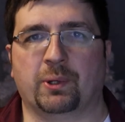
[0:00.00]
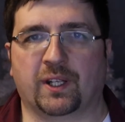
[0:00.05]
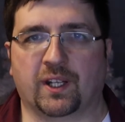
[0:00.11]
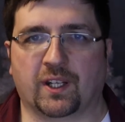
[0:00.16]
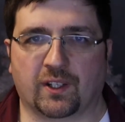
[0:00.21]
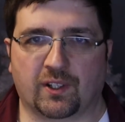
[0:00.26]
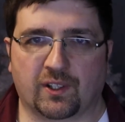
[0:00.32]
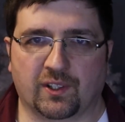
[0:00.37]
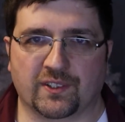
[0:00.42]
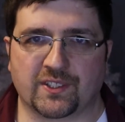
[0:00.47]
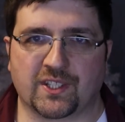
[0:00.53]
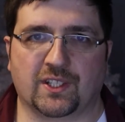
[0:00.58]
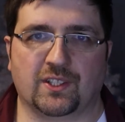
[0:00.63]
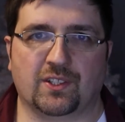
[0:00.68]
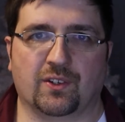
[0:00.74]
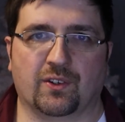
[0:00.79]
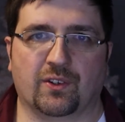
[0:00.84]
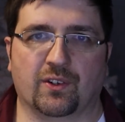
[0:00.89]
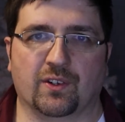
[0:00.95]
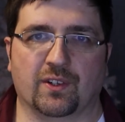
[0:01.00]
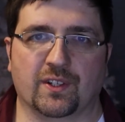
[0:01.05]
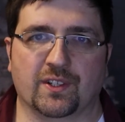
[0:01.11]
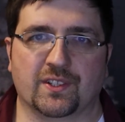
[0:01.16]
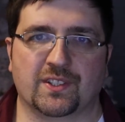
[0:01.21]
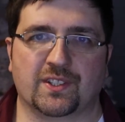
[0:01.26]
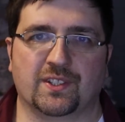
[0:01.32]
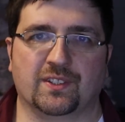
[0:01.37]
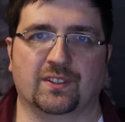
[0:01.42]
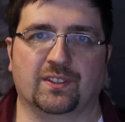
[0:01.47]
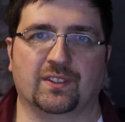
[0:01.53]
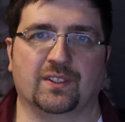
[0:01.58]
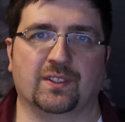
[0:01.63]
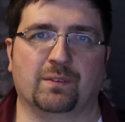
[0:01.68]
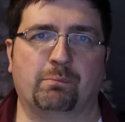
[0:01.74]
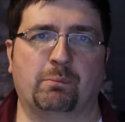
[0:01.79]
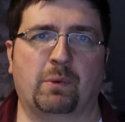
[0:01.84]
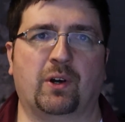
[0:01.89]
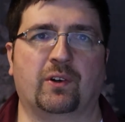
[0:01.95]
opening and closing doors to
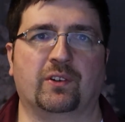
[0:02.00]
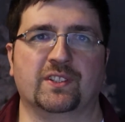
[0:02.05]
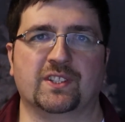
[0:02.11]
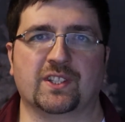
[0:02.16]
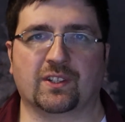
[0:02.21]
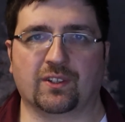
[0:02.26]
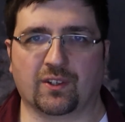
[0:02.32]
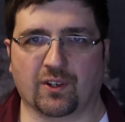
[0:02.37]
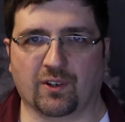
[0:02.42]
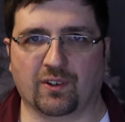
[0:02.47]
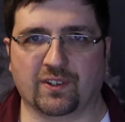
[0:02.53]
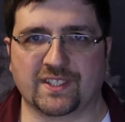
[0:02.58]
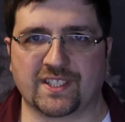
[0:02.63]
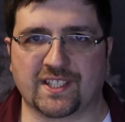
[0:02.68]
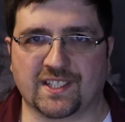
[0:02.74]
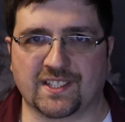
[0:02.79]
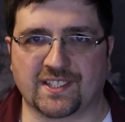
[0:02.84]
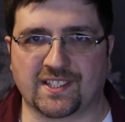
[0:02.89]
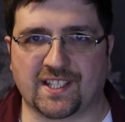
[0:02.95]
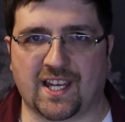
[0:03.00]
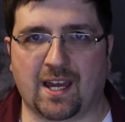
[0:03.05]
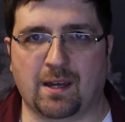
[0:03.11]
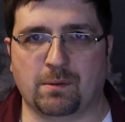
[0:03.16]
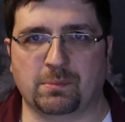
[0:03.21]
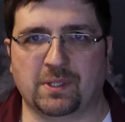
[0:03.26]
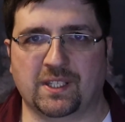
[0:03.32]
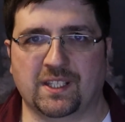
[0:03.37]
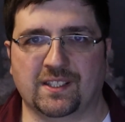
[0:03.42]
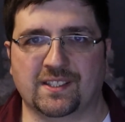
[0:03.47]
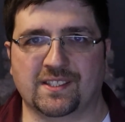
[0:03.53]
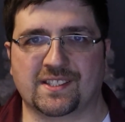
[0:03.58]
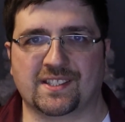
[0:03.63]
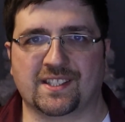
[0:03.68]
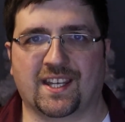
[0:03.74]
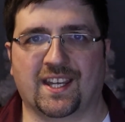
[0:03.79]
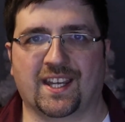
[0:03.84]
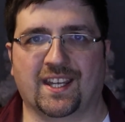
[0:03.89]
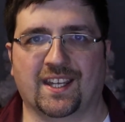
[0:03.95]
the moans and groans of the
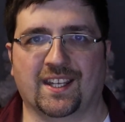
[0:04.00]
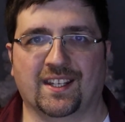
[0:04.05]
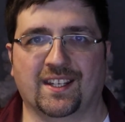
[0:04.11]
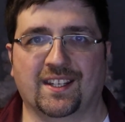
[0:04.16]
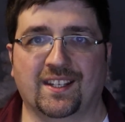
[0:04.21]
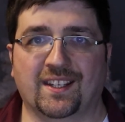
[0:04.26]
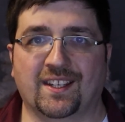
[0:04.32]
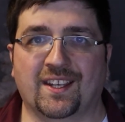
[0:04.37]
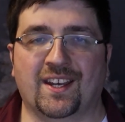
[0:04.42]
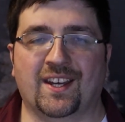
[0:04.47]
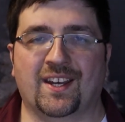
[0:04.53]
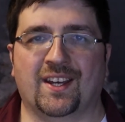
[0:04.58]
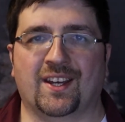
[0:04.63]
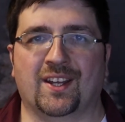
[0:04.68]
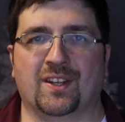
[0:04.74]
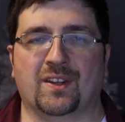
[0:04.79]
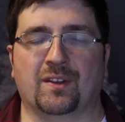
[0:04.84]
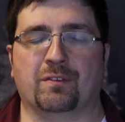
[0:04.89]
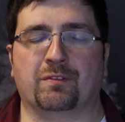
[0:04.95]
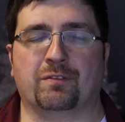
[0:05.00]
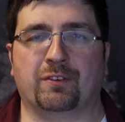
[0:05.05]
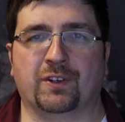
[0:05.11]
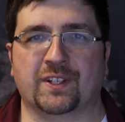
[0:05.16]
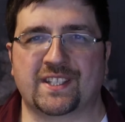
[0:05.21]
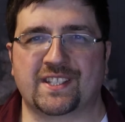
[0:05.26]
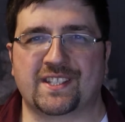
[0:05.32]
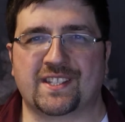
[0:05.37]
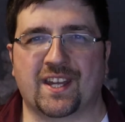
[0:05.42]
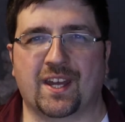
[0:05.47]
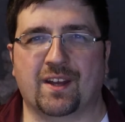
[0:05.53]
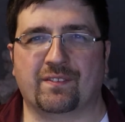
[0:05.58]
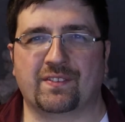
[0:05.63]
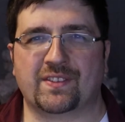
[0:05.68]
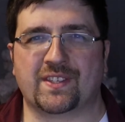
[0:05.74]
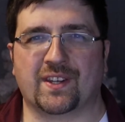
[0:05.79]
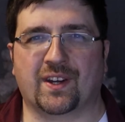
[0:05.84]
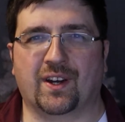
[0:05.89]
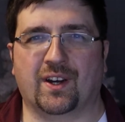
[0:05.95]
zombies and the
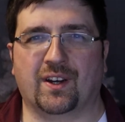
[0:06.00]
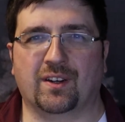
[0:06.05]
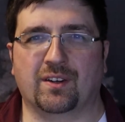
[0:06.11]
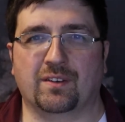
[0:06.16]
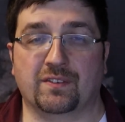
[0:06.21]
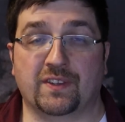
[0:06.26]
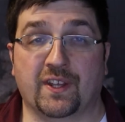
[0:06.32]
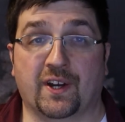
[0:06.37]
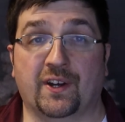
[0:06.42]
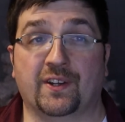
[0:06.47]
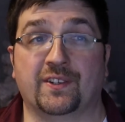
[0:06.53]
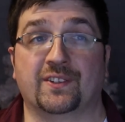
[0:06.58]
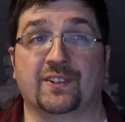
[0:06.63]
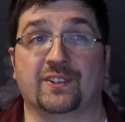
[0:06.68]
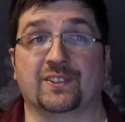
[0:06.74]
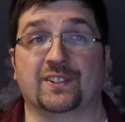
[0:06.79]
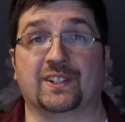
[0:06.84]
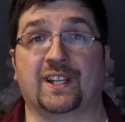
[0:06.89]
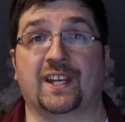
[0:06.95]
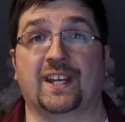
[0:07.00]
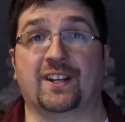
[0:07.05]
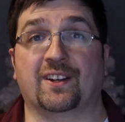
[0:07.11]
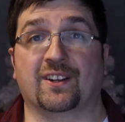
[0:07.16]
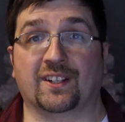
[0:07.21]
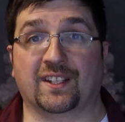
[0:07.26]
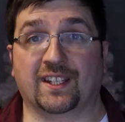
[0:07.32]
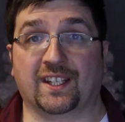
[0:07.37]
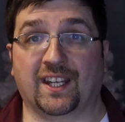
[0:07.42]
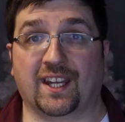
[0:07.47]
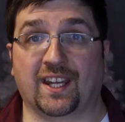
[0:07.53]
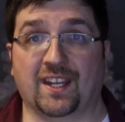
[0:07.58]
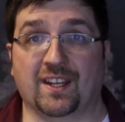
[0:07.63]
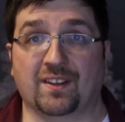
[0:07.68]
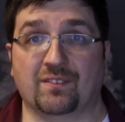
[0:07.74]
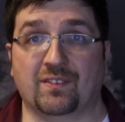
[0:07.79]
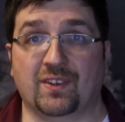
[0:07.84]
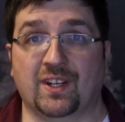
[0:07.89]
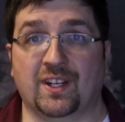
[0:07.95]
footsteps of the hunters later in the
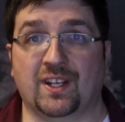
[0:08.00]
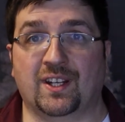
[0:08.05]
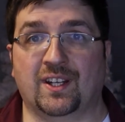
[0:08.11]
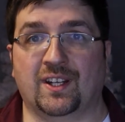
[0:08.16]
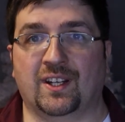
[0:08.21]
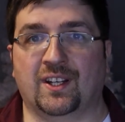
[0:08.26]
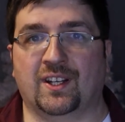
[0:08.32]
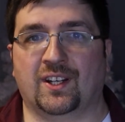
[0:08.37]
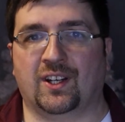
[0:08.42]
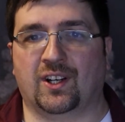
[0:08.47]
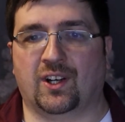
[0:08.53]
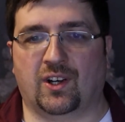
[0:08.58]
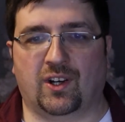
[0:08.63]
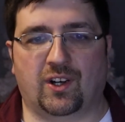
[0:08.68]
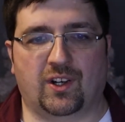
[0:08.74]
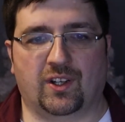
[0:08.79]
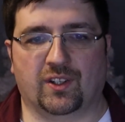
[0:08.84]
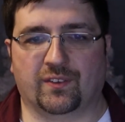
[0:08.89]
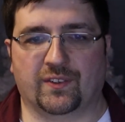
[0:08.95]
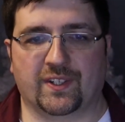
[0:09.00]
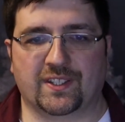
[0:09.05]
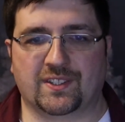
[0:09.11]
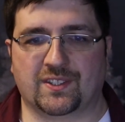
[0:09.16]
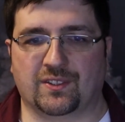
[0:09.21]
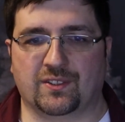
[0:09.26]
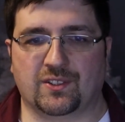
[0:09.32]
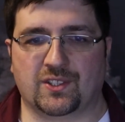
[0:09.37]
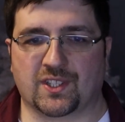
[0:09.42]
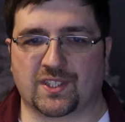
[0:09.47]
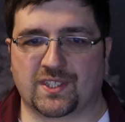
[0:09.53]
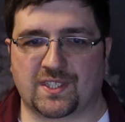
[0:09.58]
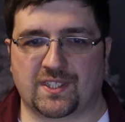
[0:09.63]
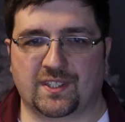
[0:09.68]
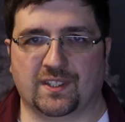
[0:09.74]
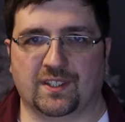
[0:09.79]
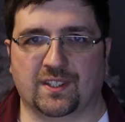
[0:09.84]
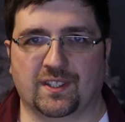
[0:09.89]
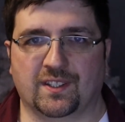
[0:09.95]
game, all the way to
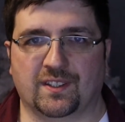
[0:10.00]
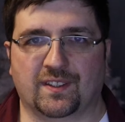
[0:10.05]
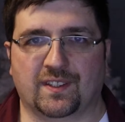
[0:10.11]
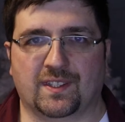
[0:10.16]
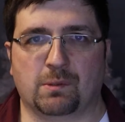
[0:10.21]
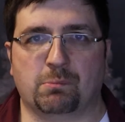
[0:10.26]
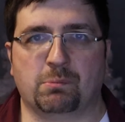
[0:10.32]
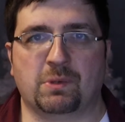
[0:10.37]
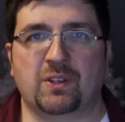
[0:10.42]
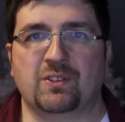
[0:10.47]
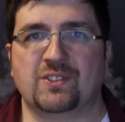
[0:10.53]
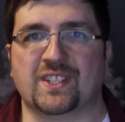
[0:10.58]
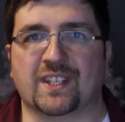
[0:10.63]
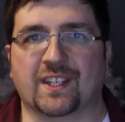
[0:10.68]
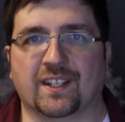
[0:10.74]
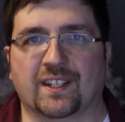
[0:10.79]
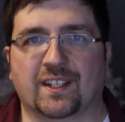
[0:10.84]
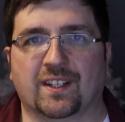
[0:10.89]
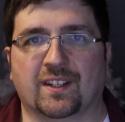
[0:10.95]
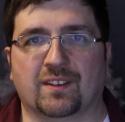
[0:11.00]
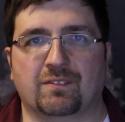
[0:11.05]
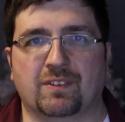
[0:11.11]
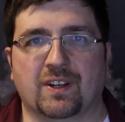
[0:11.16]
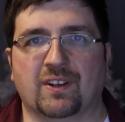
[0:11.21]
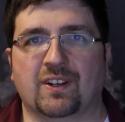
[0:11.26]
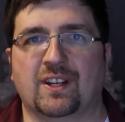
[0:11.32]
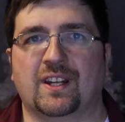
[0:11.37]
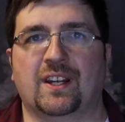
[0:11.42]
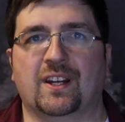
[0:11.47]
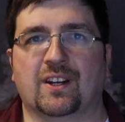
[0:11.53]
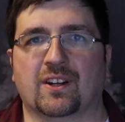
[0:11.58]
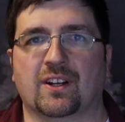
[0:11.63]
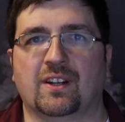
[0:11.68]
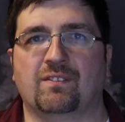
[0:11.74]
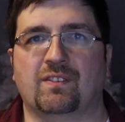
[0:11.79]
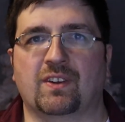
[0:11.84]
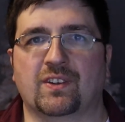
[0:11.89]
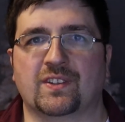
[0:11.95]
just the music. Very
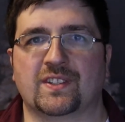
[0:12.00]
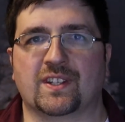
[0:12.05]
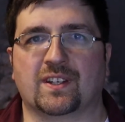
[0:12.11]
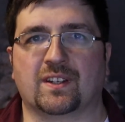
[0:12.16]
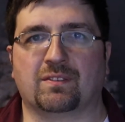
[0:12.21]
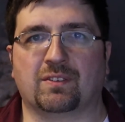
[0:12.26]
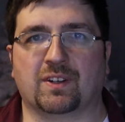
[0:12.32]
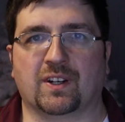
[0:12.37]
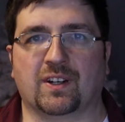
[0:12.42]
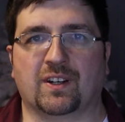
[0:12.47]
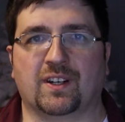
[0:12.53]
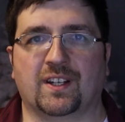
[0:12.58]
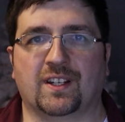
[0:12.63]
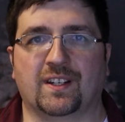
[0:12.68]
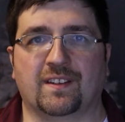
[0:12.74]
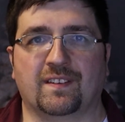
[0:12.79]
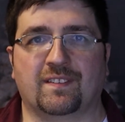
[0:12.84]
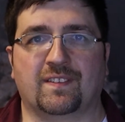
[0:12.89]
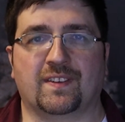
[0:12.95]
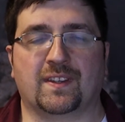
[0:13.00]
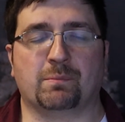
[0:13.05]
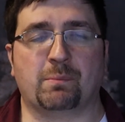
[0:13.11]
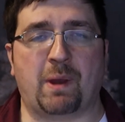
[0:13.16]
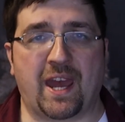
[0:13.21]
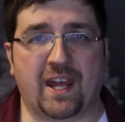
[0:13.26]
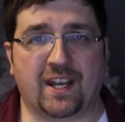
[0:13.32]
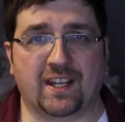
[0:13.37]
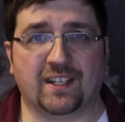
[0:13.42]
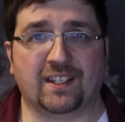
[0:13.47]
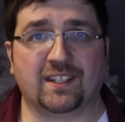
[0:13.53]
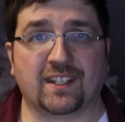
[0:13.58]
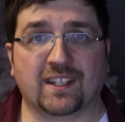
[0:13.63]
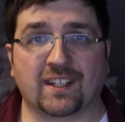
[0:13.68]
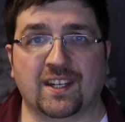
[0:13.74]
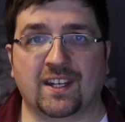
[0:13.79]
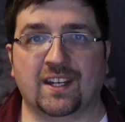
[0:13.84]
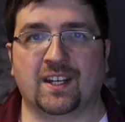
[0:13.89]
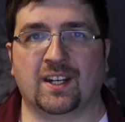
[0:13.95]
eerie music, very thematic,
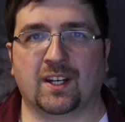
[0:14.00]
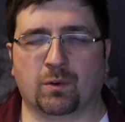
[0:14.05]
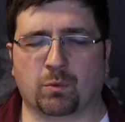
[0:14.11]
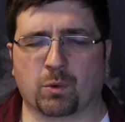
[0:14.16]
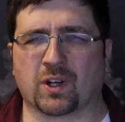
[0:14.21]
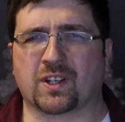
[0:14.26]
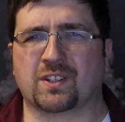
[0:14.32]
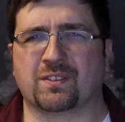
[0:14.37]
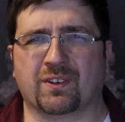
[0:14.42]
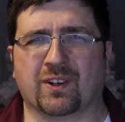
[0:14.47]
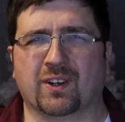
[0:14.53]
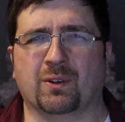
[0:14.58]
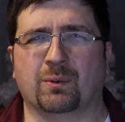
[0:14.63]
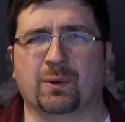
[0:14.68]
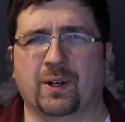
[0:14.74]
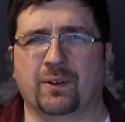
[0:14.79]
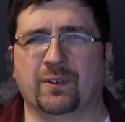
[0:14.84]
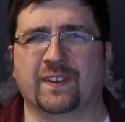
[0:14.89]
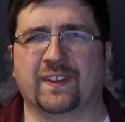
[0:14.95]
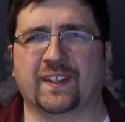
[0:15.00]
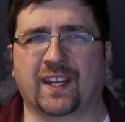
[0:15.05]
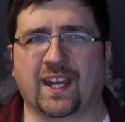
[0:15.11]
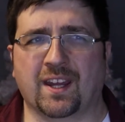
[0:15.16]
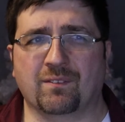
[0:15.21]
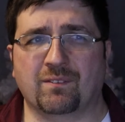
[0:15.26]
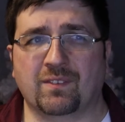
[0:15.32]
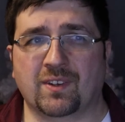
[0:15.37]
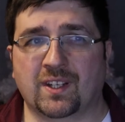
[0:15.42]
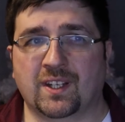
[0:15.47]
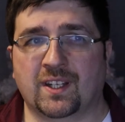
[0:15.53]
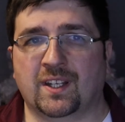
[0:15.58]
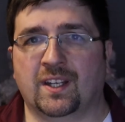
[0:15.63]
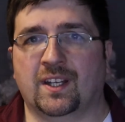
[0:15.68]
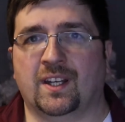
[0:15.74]
works very well with the game.